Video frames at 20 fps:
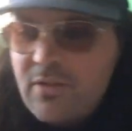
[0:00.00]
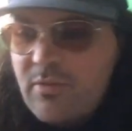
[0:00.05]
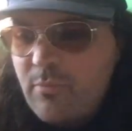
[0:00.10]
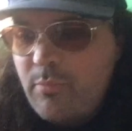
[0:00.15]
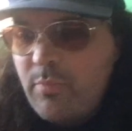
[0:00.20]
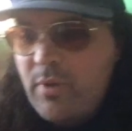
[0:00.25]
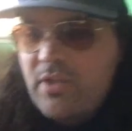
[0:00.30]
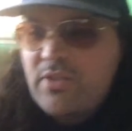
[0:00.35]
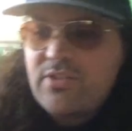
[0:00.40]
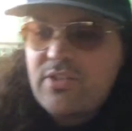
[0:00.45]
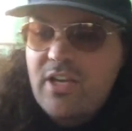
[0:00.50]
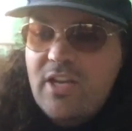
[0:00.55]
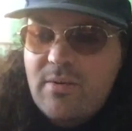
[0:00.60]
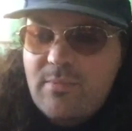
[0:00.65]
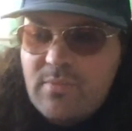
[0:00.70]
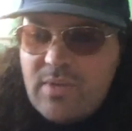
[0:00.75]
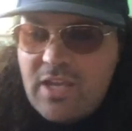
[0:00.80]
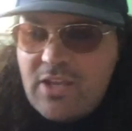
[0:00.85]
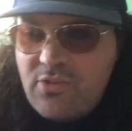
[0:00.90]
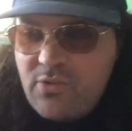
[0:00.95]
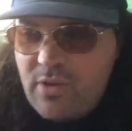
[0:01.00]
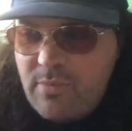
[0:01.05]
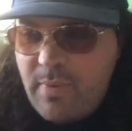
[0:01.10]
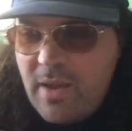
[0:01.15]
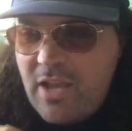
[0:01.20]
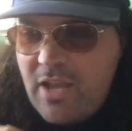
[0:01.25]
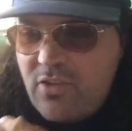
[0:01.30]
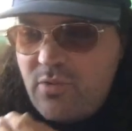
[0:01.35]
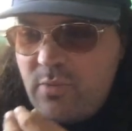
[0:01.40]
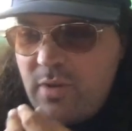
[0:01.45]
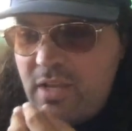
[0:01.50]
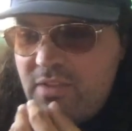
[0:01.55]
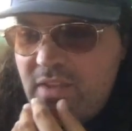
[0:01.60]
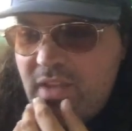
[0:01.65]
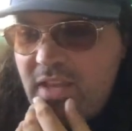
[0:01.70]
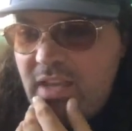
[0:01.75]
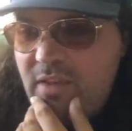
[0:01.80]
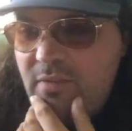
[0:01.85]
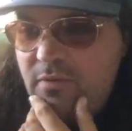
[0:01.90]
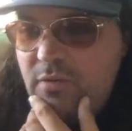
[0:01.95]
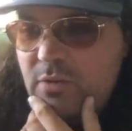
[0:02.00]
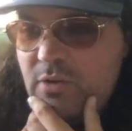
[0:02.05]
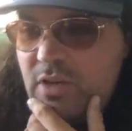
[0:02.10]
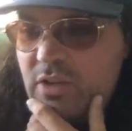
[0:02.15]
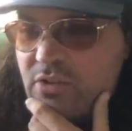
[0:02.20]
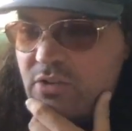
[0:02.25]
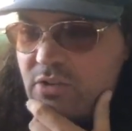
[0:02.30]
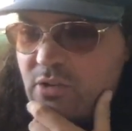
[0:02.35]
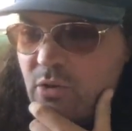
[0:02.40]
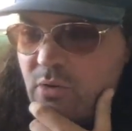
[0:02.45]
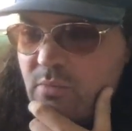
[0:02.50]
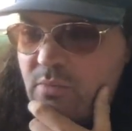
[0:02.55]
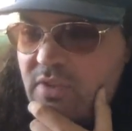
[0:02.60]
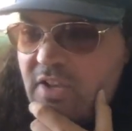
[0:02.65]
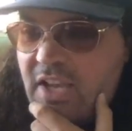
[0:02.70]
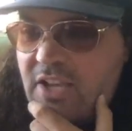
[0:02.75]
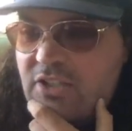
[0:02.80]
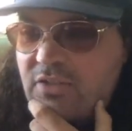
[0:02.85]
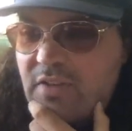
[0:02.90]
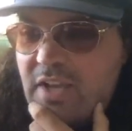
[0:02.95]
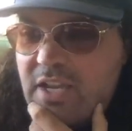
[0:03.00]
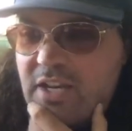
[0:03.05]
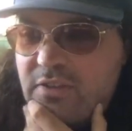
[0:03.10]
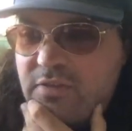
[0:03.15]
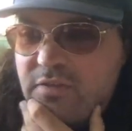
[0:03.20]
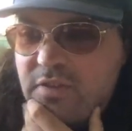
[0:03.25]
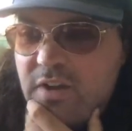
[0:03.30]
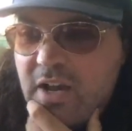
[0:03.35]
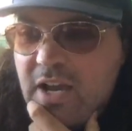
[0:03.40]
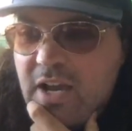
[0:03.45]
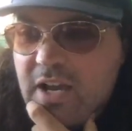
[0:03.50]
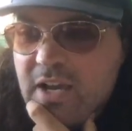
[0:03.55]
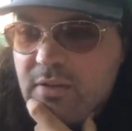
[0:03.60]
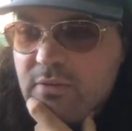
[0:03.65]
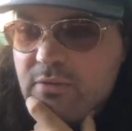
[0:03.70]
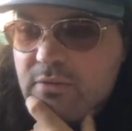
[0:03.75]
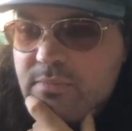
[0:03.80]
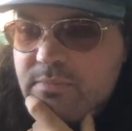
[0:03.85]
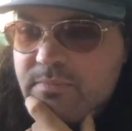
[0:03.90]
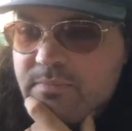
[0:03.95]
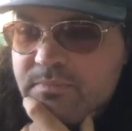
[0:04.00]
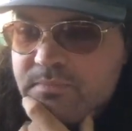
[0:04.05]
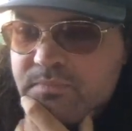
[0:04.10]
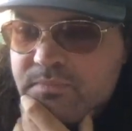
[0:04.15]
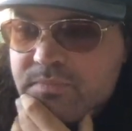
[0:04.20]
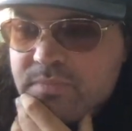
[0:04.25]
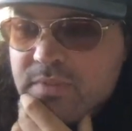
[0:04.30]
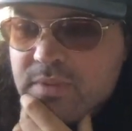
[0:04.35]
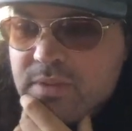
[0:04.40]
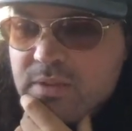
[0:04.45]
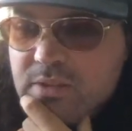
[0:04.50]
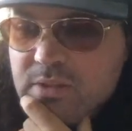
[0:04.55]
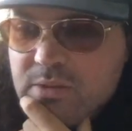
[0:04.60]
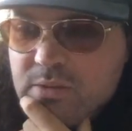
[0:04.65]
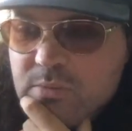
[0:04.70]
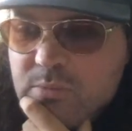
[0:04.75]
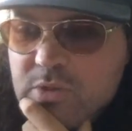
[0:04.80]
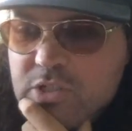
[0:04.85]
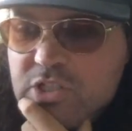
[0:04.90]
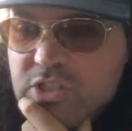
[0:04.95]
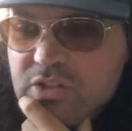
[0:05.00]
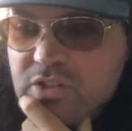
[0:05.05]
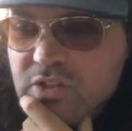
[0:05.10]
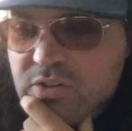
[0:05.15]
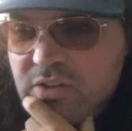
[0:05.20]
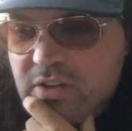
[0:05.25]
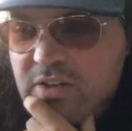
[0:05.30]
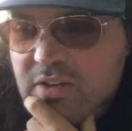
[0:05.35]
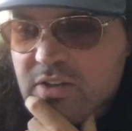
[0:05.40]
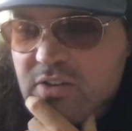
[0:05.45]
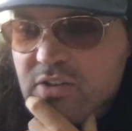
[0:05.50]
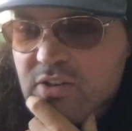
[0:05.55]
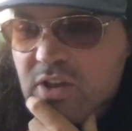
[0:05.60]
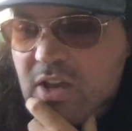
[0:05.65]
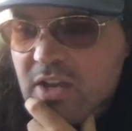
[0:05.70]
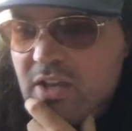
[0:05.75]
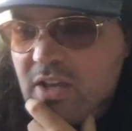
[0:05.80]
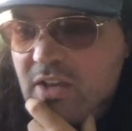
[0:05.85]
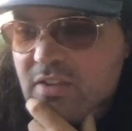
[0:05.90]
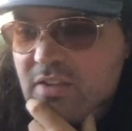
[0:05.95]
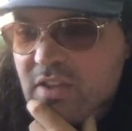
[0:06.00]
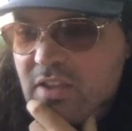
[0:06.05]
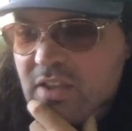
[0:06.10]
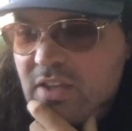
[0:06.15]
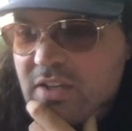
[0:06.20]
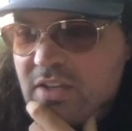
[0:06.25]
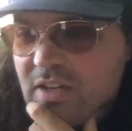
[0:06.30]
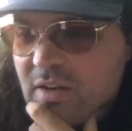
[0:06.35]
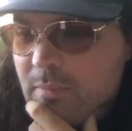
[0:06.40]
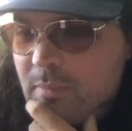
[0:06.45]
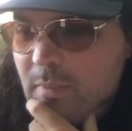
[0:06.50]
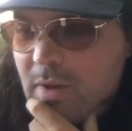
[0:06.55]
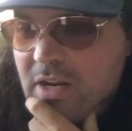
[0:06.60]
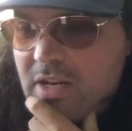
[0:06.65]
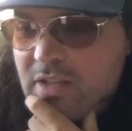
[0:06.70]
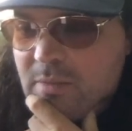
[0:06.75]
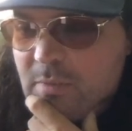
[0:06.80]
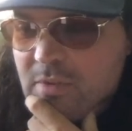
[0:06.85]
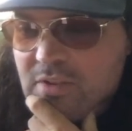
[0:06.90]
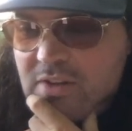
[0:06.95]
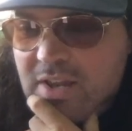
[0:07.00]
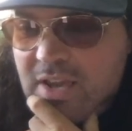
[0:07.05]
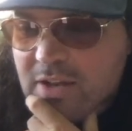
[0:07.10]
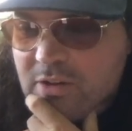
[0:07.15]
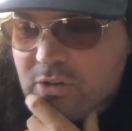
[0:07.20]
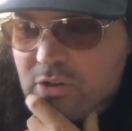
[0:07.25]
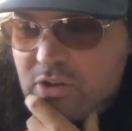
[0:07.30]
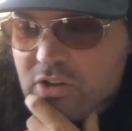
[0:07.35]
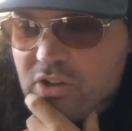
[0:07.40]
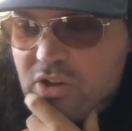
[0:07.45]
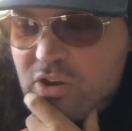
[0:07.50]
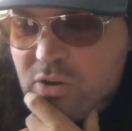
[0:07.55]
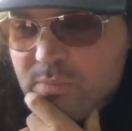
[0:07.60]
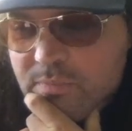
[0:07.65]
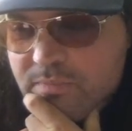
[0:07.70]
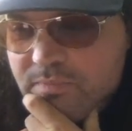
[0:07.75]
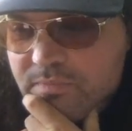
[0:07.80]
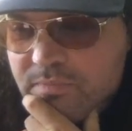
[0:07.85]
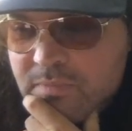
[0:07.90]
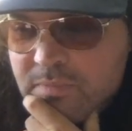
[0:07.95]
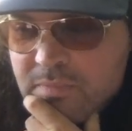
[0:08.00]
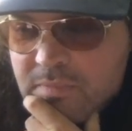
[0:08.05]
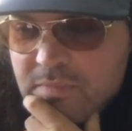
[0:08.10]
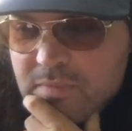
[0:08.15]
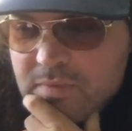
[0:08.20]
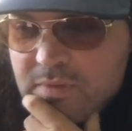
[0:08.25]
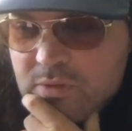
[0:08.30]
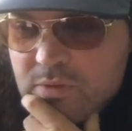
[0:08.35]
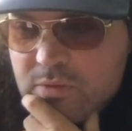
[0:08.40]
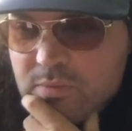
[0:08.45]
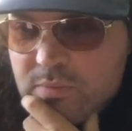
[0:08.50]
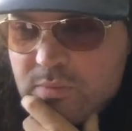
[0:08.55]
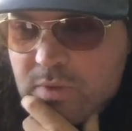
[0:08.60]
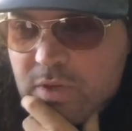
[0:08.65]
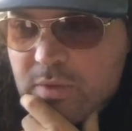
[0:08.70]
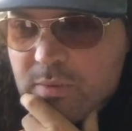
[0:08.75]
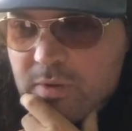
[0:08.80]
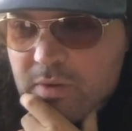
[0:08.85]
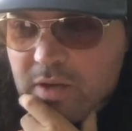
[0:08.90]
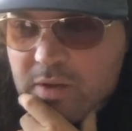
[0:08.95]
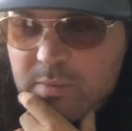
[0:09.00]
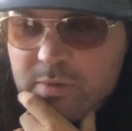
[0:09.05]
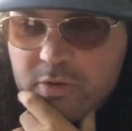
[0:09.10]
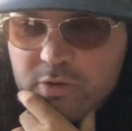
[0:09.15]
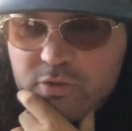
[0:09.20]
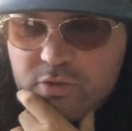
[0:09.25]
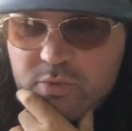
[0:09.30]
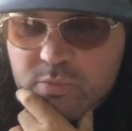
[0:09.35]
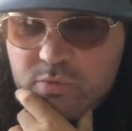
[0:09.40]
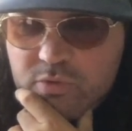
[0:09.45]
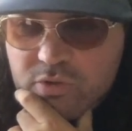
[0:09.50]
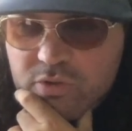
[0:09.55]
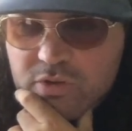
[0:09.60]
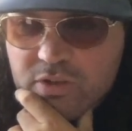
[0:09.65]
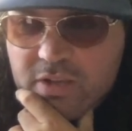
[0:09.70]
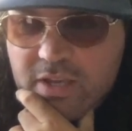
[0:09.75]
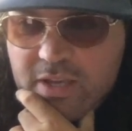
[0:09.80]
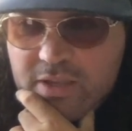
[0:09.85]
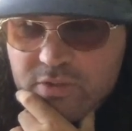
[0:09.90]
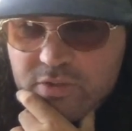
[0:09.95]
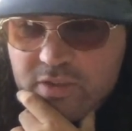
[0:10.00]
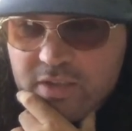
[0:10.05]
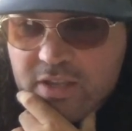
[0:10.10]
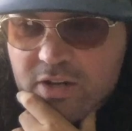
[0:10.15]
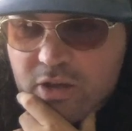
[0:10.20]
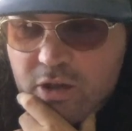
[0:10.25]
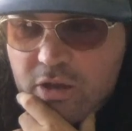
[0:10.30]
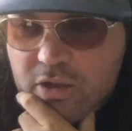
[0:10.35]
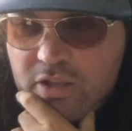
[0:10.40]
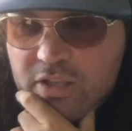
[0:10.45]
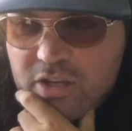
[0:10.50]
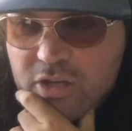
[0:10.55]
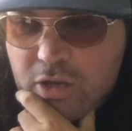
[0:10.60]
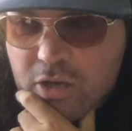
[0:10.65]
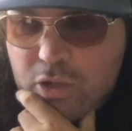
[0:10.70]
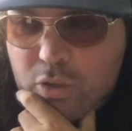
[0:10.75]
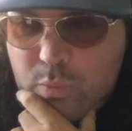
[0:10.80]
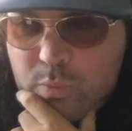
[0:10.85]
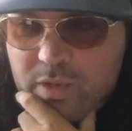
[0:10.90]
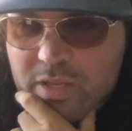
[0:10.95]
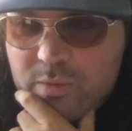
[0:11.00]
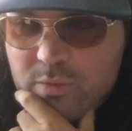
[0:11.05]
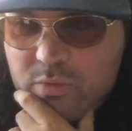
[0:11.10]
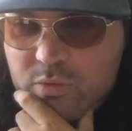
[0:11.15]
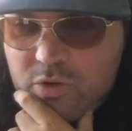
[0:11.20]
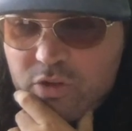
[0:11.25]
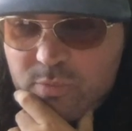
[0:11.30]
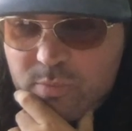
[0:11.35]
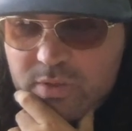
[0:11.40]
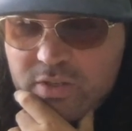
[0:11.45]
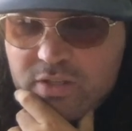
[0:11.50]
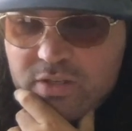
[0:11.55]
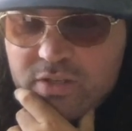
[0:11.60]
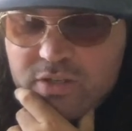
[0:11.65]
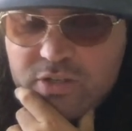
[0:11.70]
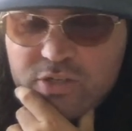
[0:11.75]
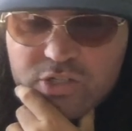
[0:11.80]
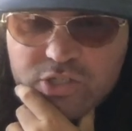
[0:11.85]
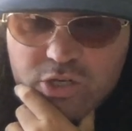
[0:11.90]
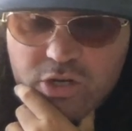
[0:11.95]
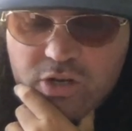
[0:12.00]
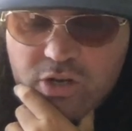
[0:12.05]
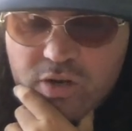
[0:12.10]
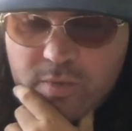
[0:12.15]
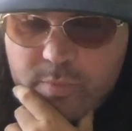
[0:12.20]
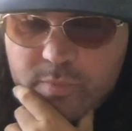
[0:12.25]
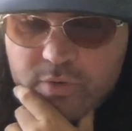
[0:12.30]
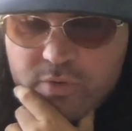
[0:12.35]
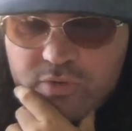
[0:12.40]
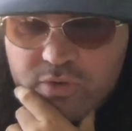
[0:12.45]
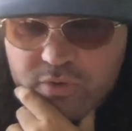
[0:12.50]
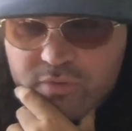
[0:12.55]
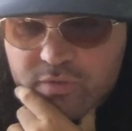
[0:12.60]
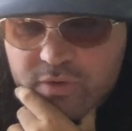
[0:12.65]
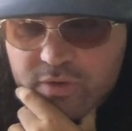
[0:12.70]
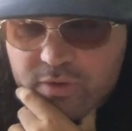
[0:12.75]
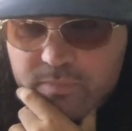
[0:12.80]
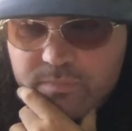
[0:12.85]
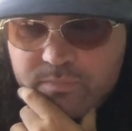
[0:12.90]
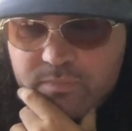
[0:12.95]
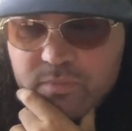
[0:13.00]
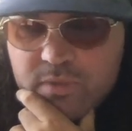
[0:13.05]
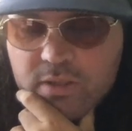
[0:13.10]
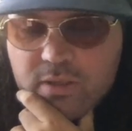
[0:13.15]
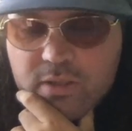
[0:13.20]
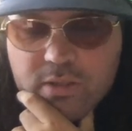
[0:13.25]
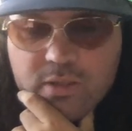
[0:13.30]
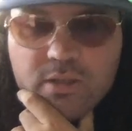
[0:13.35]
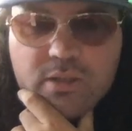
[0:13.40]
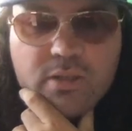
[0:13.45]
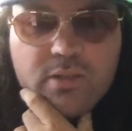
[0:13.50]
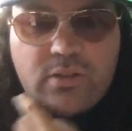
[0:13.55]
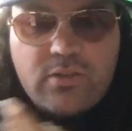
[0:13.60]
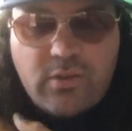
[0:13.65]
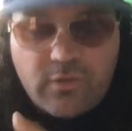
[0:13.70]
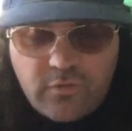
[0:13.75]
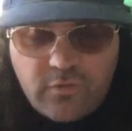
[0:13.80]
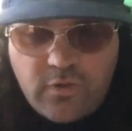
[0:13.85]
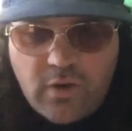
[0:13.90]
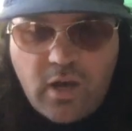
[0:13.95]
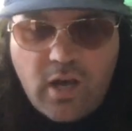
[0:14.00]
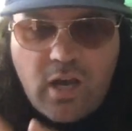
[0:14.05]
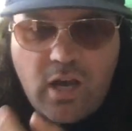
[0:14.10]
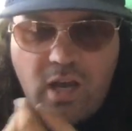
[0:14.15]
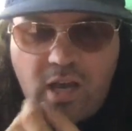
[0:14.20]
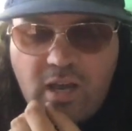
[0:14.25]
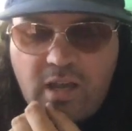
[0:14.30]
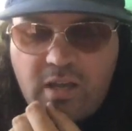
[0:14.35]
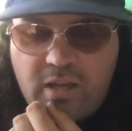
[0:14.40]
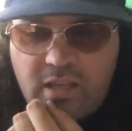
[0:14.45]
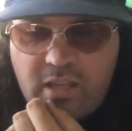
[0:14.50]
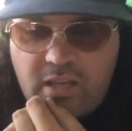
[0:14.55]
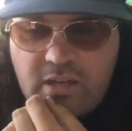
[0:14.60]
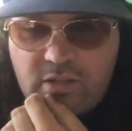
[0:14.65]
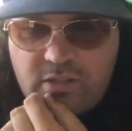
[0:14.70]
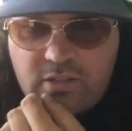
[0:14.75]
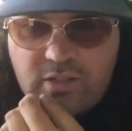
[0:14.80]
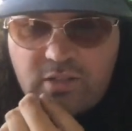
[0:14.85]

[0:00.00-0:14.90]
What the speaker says: But, yeah, so he passed away a few days ago at the age of 85, which is, you know, sad, because, you know, I didn't mind him as an actor, you know. Regardless, he was good as in Halloween, of course, but then John Carpenter's of The Fog and